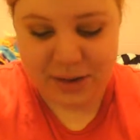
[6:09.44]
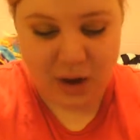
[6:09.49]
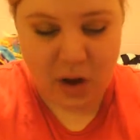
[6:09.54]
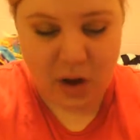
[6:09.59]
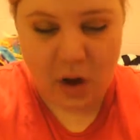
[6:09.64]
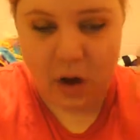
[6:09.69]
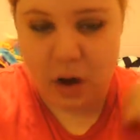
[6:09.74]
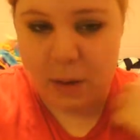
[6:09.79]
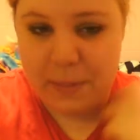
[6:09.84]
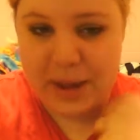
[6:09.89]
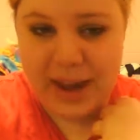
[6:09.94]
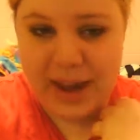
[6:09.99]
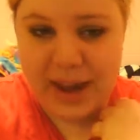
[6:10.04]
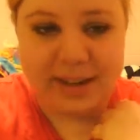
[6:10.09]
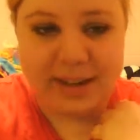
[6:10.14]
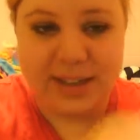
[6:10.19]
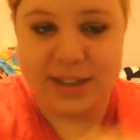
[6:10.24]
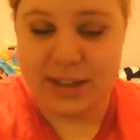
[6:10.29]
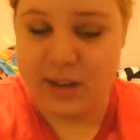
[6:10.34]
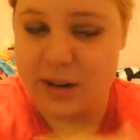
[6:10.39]
our
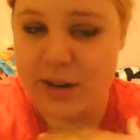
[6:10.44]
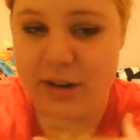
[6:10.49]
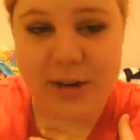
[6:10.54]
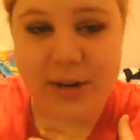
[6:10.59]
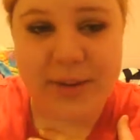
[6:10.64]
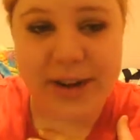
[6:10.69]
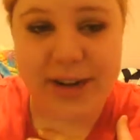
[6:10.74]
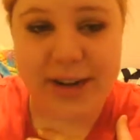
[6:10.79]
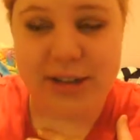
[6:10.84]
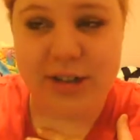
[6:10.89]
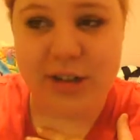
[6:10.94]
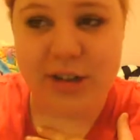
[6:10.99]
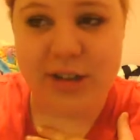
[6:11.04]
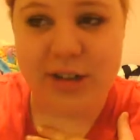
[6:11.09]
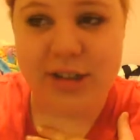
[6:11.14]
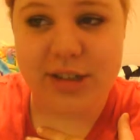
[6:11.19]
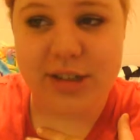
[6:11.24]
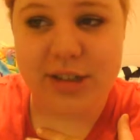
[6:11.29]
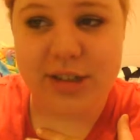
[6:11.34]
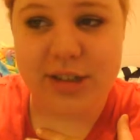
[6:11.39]
parents and our grandparents are
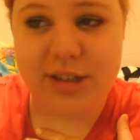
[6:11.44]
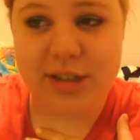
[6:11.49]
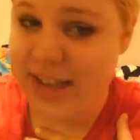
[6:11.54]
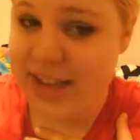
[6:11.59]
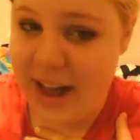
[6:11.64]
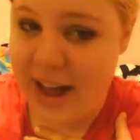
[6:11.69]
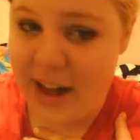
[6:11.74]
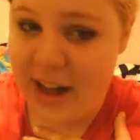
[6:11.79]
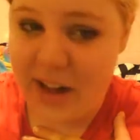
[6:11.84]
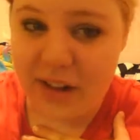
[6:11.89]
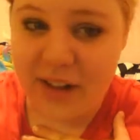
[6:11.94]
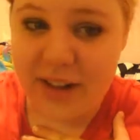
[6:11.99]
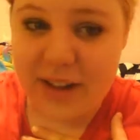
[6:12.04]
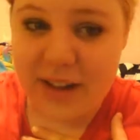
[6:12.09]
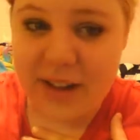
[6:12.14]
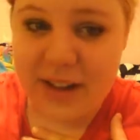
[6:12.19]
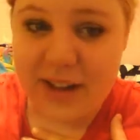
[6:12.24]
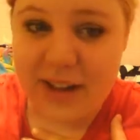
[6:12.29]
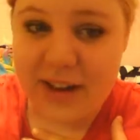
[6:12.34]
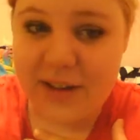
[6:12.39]
scared as hell
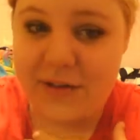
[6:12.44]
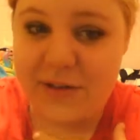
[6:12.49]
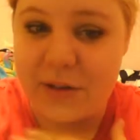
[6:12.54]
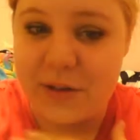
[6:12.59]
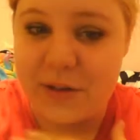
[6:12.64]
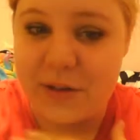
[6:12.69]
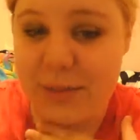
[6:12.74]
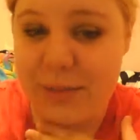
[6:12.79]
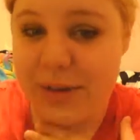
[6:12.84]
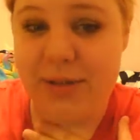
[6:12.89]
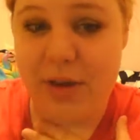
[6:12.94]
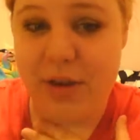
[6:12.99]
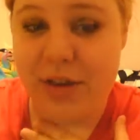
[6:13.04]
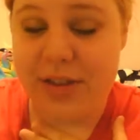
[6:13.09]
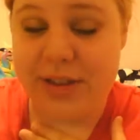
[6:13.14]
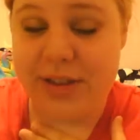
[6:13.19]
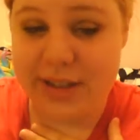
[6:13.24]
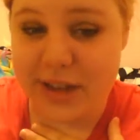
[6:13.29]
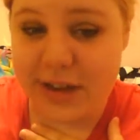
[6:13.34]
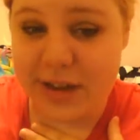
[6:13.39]
for when we run
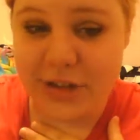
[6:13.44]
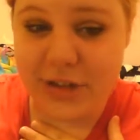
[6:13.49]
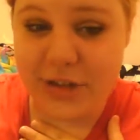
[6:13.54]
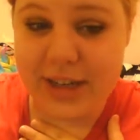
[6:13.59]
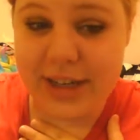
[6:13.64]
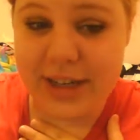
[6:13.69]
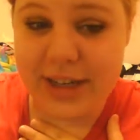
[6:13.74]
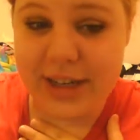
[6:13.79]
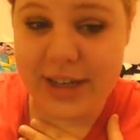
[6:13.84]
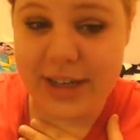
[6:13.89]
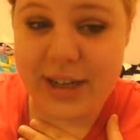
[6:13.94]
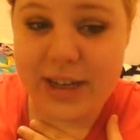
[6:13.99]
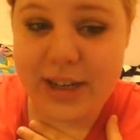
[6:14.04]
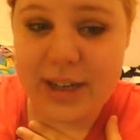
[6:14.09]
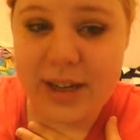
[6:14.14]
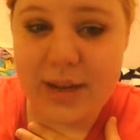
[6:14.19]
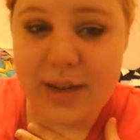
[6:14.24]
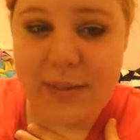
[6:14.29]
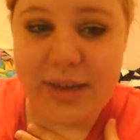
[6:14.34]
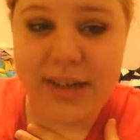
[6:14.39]
this country,
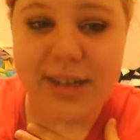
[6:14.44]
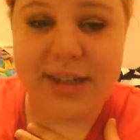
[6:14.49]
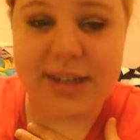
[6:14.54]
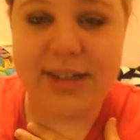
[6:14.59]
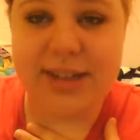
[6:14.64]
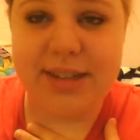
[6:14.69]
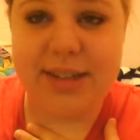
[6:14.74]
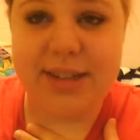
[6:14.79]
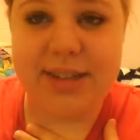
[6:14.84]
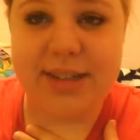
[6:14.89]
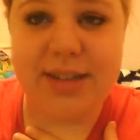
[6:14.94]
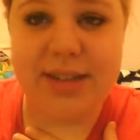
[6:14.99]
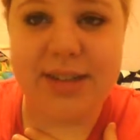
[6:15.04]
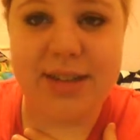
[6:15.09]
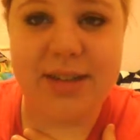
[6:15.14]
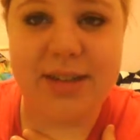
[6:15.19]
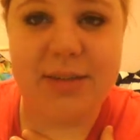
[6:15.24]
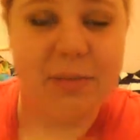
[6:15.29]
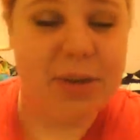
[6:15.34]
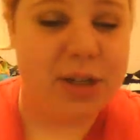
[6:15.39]
because
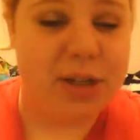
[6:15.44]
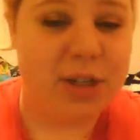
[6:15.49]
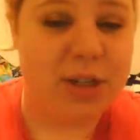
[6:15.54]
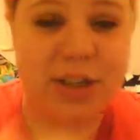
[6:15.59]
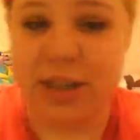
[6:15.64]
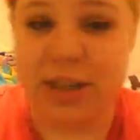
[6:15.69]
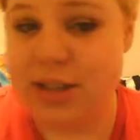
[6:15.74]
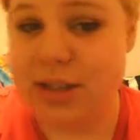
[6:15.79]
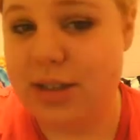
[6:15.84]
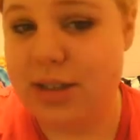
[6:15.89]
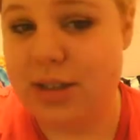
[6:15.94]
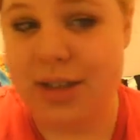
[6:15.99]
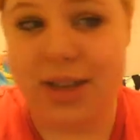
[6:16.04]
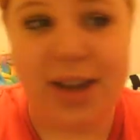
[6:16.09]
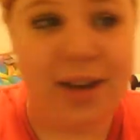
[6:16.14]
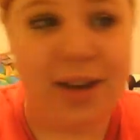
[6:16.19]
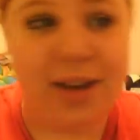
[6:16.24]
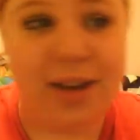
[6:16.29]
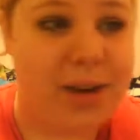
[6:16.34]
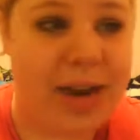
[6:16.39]
budget cuts
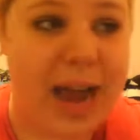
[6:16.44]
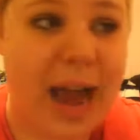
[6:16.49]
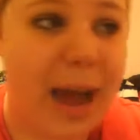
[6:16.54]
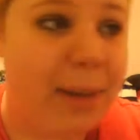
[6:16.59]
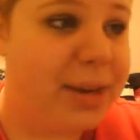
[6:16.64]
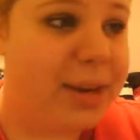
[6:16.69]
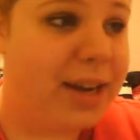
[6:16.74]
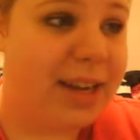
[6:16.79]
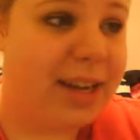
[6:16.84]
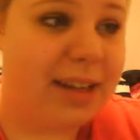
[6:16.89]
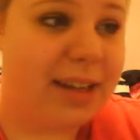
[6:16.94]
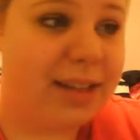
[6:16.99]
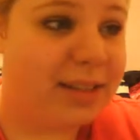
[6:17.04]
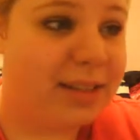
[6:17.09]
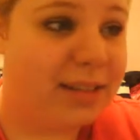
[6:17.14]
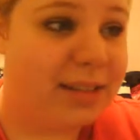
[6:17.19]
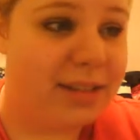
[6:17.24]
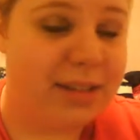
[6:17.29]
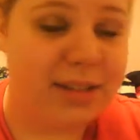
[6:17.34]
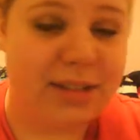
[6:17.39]
have been
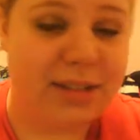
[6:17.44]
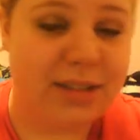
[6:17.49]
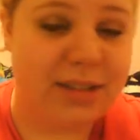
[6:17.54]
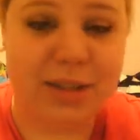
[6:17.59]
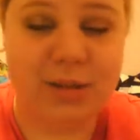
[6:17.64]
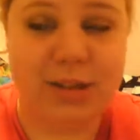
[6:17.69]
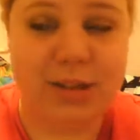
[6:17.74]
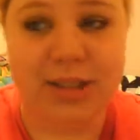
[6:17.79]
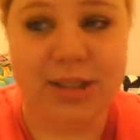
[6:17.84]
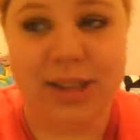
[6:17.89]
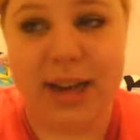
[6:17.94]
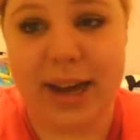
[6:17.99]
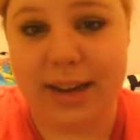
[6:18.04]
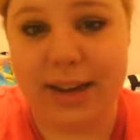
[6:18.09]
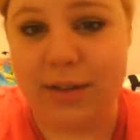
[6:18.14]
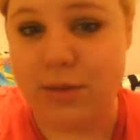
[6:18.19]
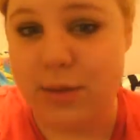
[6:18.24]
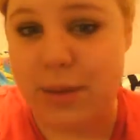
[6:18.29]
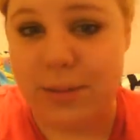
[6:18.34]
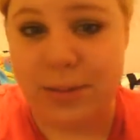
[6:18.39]
happening, since I
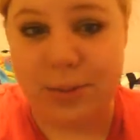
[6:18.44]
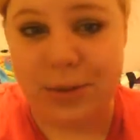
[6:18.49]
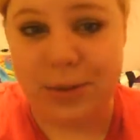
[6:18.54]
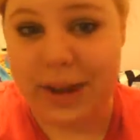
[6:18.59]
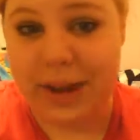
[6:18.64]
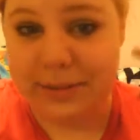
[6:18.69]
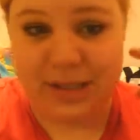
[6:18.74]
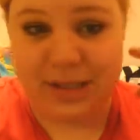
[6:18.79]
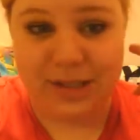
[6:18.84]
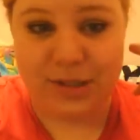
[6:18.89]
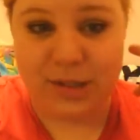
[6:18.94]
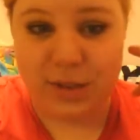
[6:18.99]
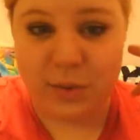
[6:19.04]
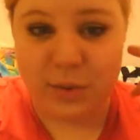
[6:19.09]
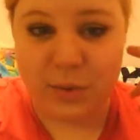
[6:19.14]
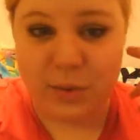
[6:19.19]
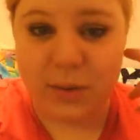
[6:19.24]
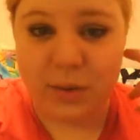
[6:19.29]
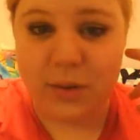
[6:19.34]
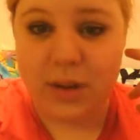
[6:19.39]
can remember when I was in
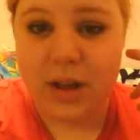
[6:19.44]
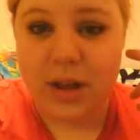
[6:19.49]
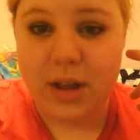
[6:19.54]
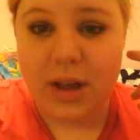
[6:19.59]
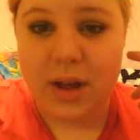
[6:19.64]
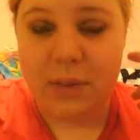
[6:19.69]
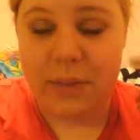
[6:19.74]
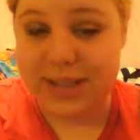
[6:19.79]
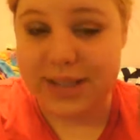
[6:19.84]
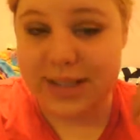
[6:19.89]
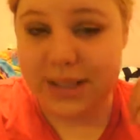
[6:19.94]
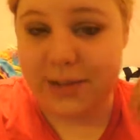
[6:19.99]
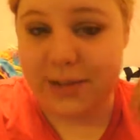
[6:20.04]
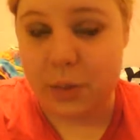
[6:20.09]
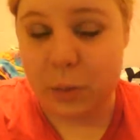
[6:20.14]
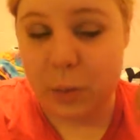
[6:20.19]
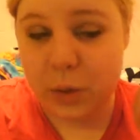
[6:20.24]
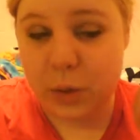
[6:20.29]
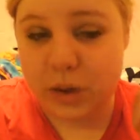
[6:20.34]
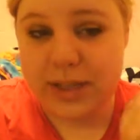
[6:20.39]
school, but it's
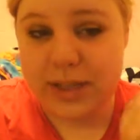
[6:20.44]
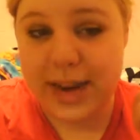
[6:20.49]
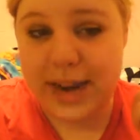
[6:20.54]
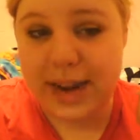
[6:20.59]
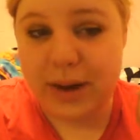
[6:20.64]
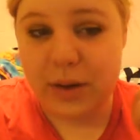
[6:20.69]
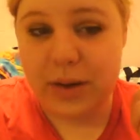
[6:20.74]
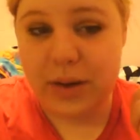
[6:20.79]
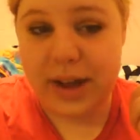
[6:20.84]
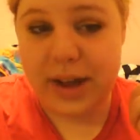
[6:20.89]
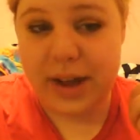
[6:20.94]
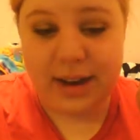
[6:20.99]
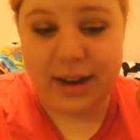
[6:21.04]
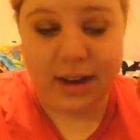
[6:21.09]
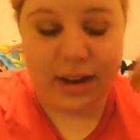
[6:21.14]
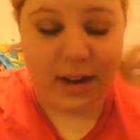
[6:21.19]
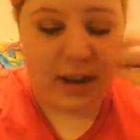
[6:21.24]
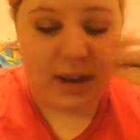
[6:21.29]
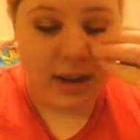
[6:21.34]
even worse now, and